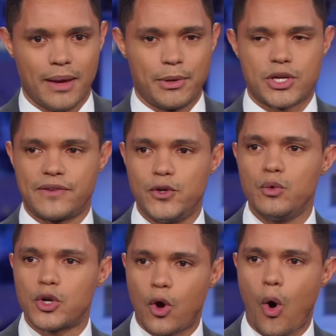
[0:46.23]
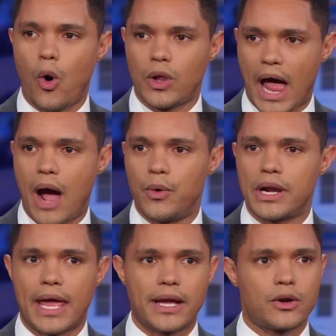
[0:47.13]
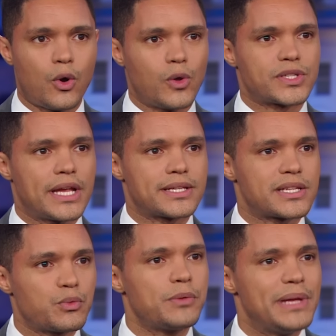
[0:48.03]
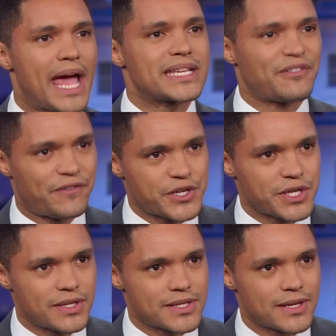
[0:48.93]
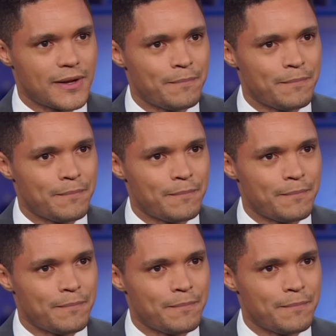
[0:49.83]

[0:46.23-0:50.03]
because if you would call our, like, call centers, it wouldn't be as efficient.